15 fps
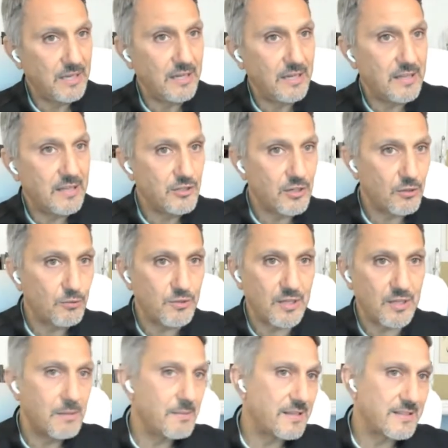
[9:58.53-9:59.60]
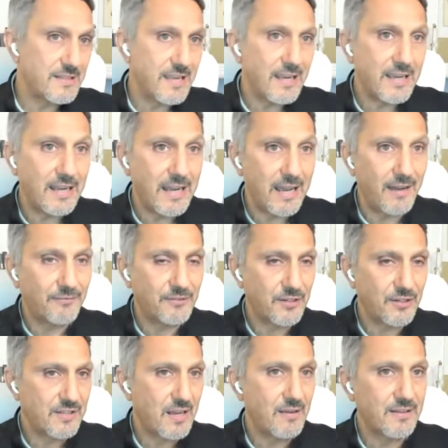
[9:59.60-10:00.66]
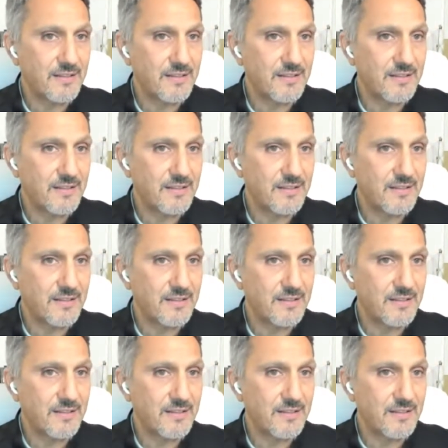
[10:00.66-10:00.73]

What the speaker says: meaning that Jerusalem is taken after